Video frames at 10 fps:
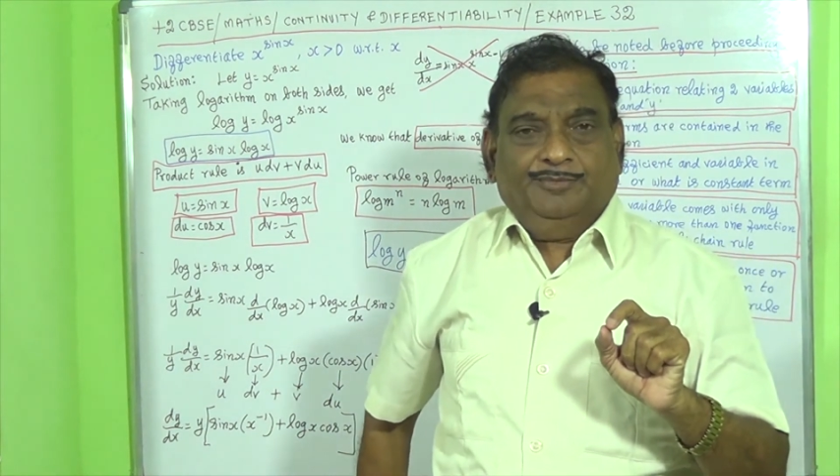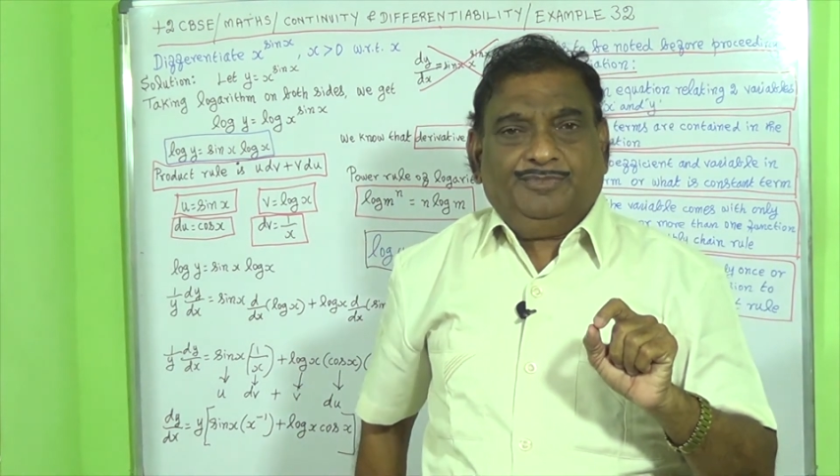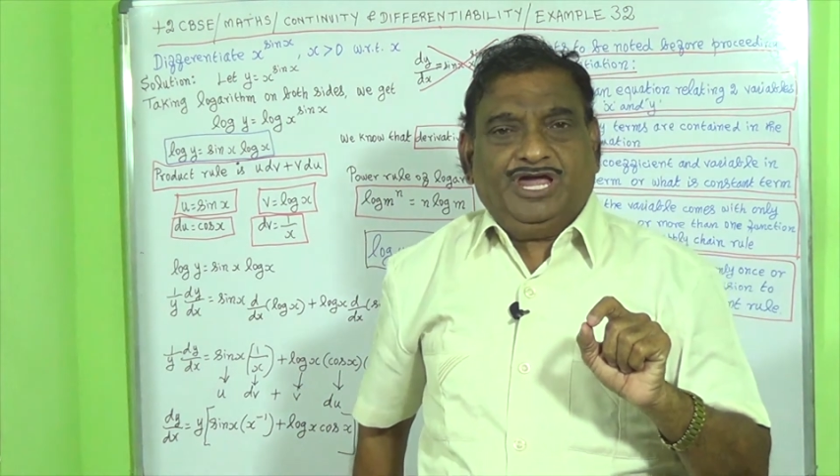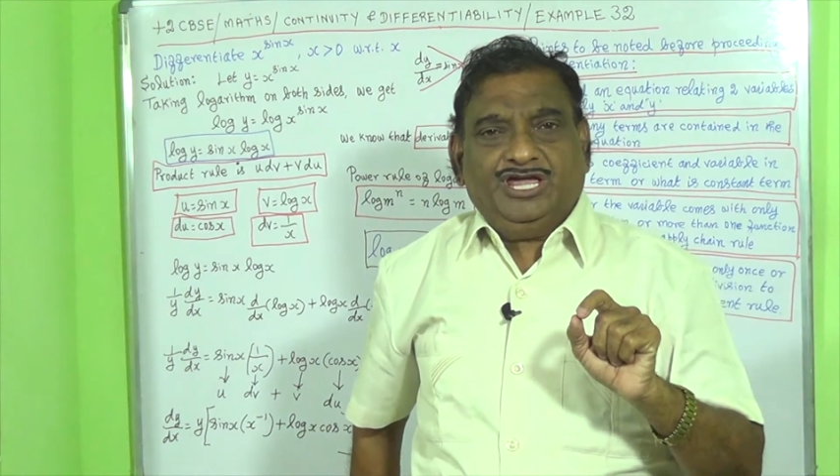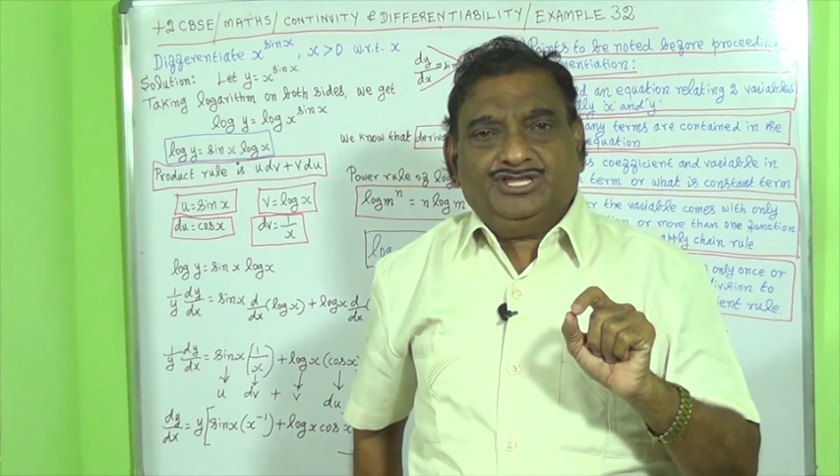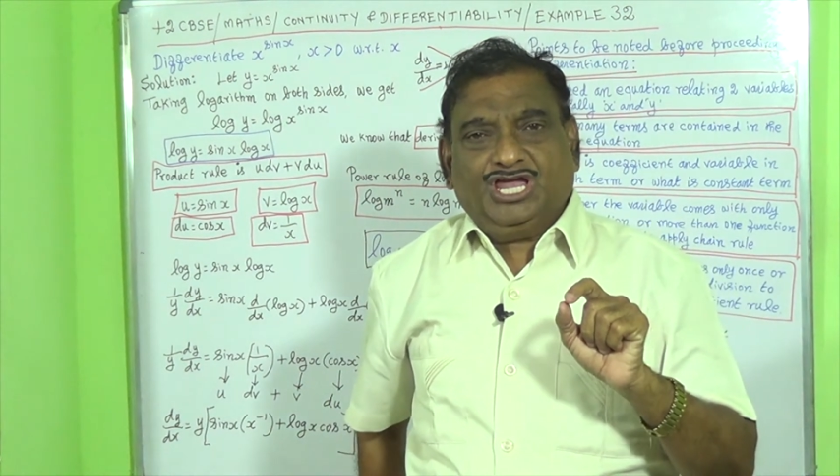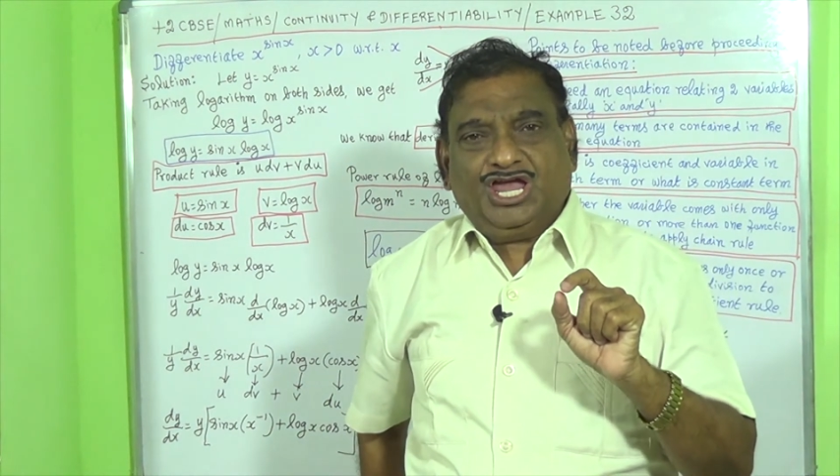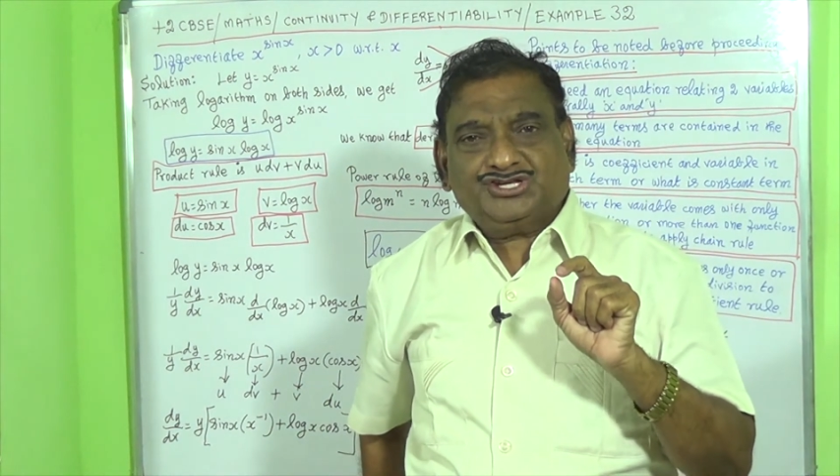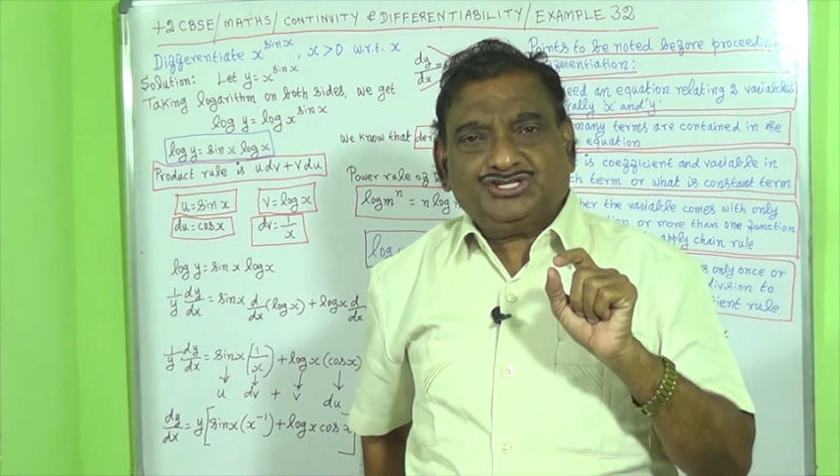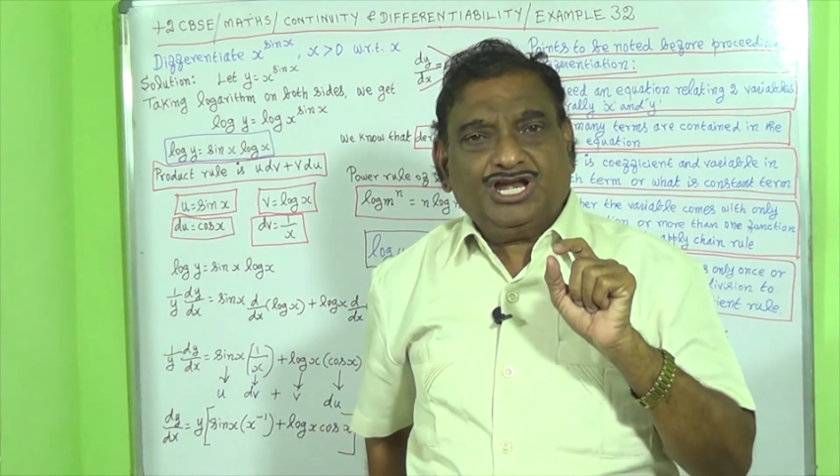my
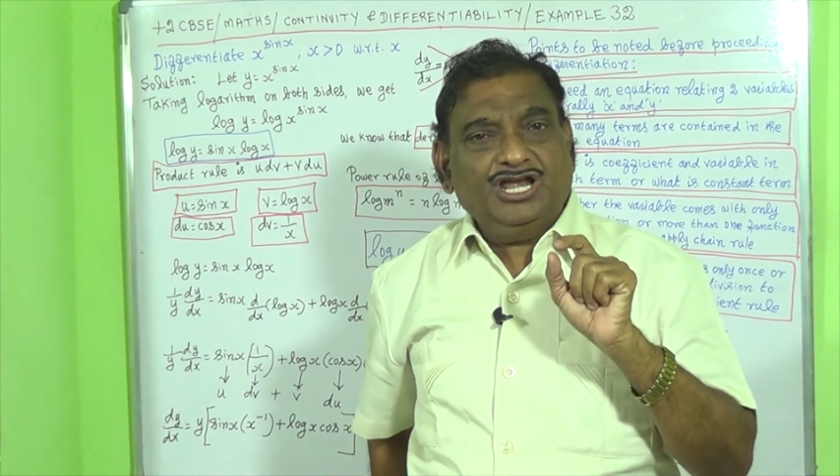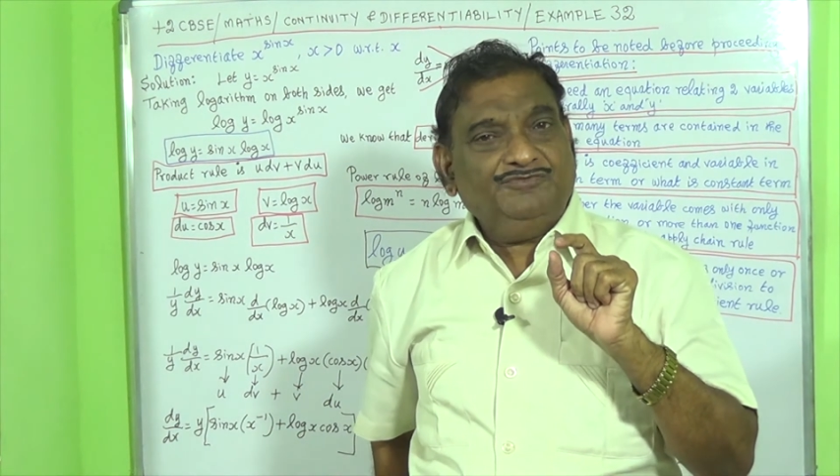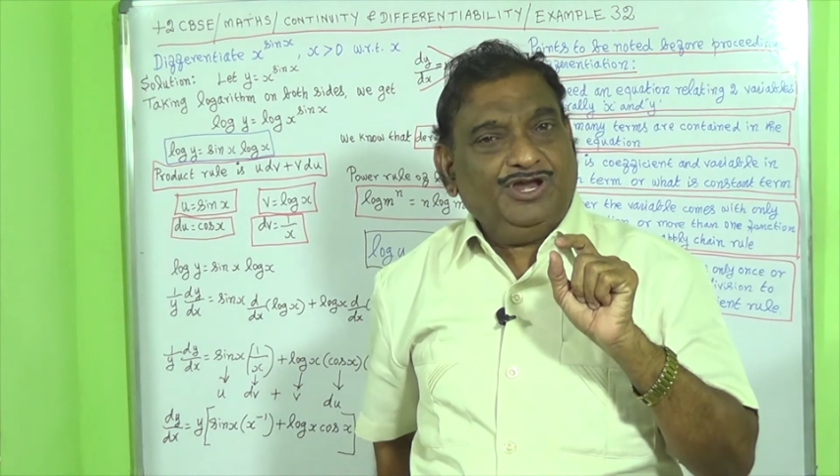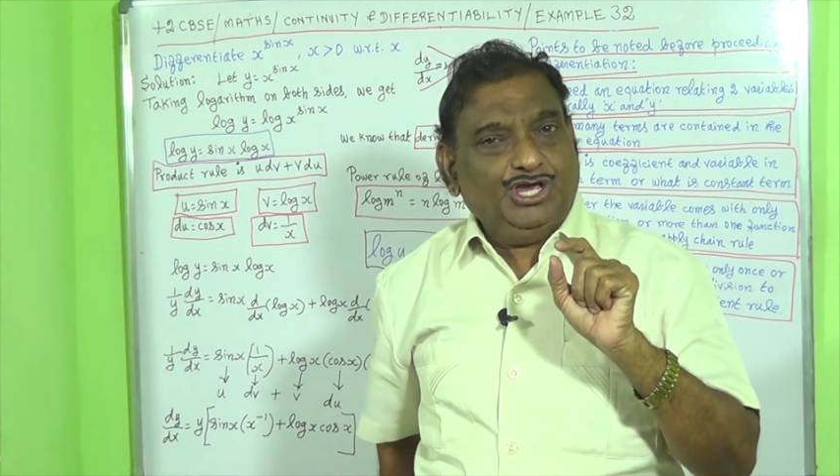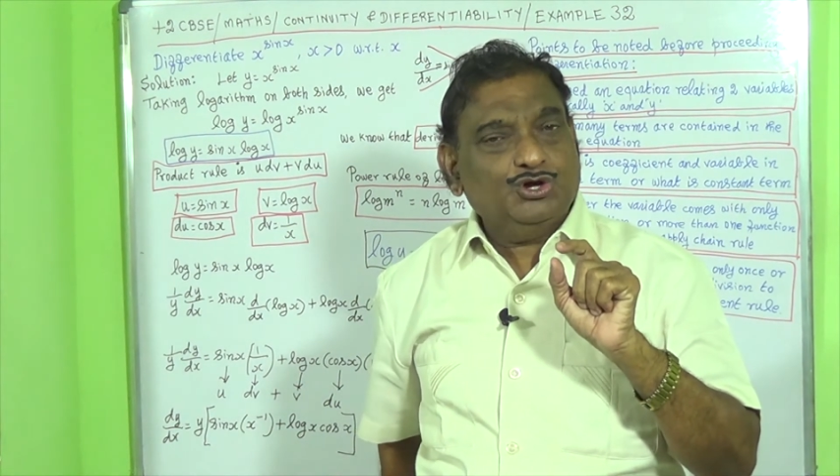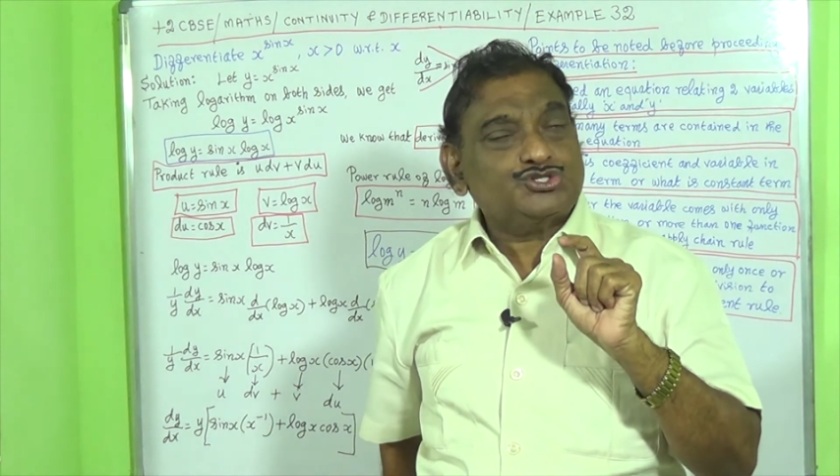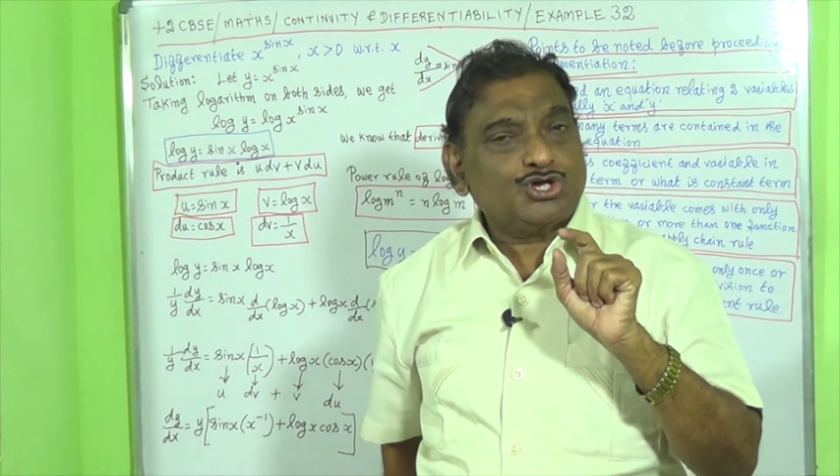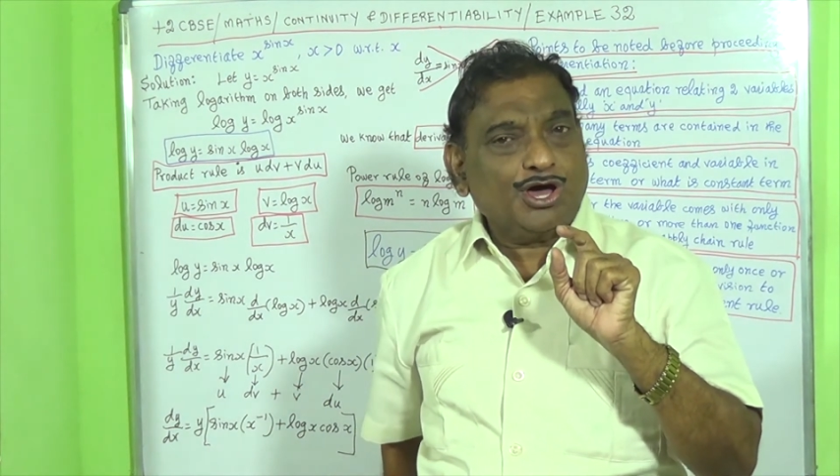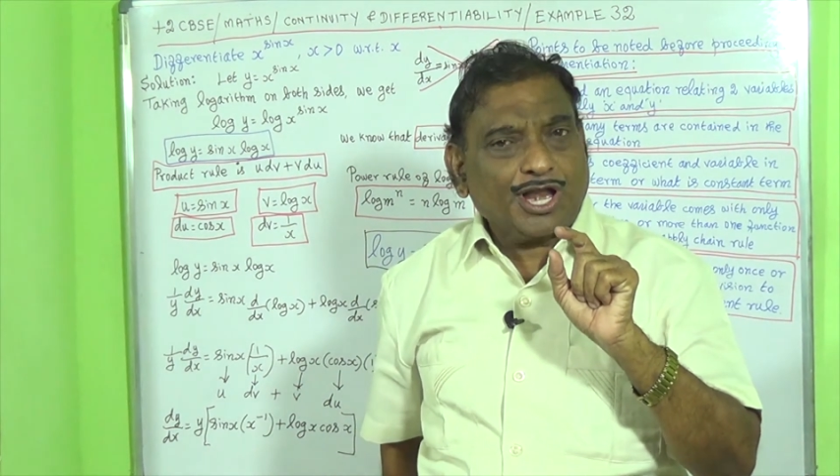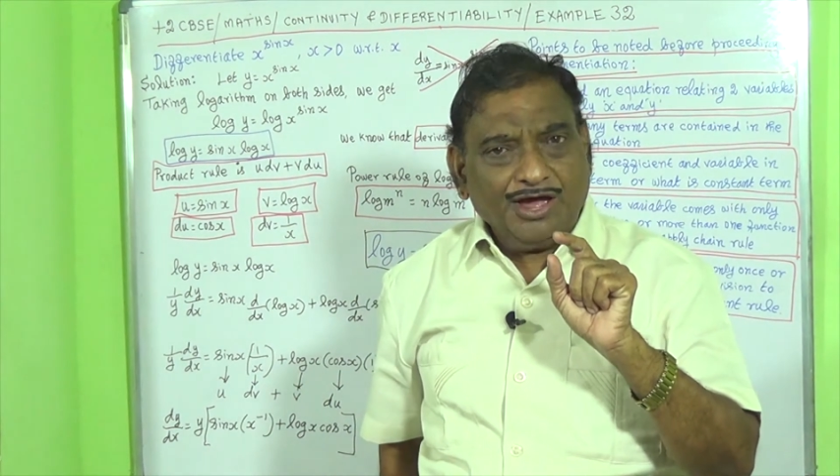educational videos
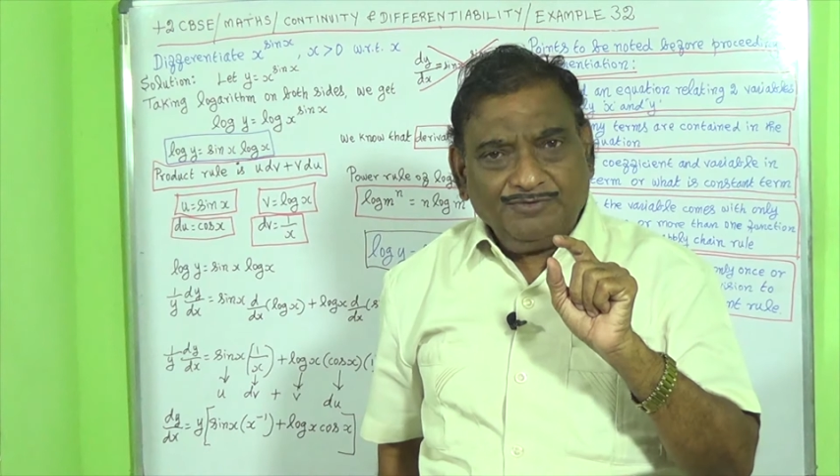are